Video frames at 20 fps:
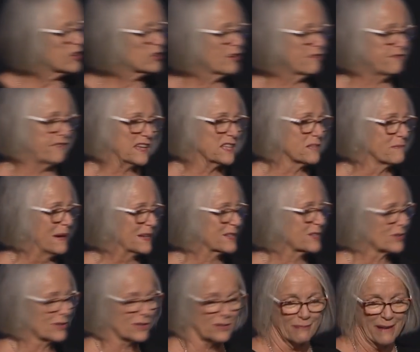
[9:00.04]
your faith
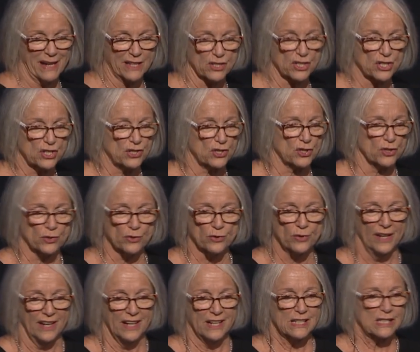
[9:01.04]
muscle is much too
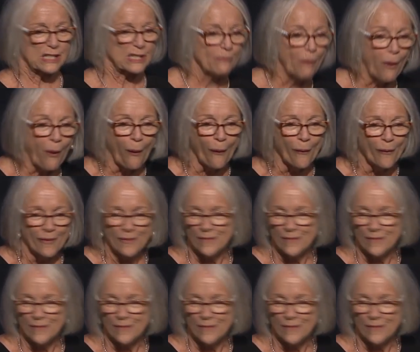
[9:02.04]
small.